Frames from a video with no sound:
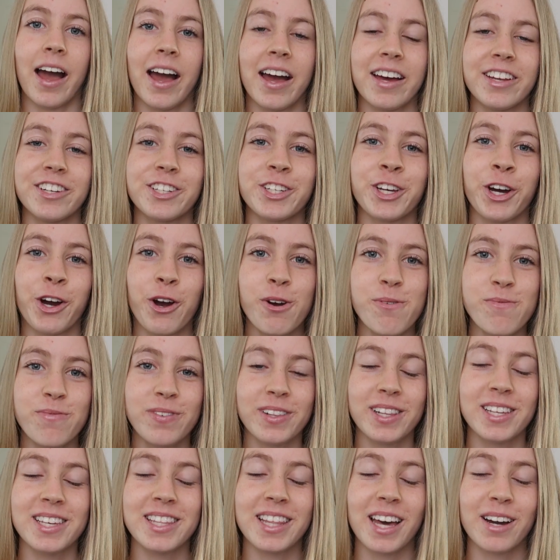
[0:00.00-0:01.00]
and
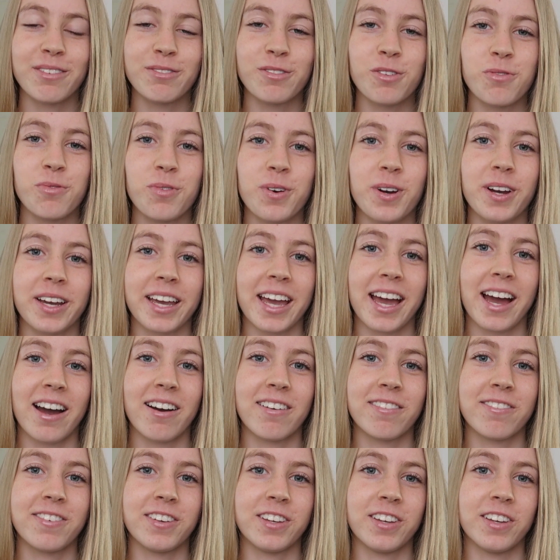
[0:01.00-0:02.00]
hopefully that will work
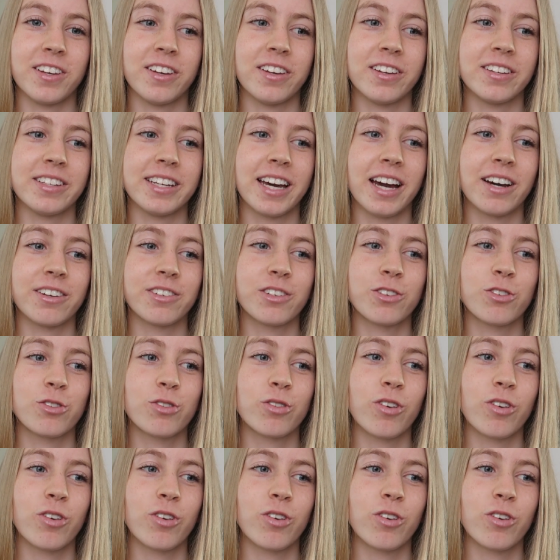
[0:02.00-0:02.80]
out for you. Now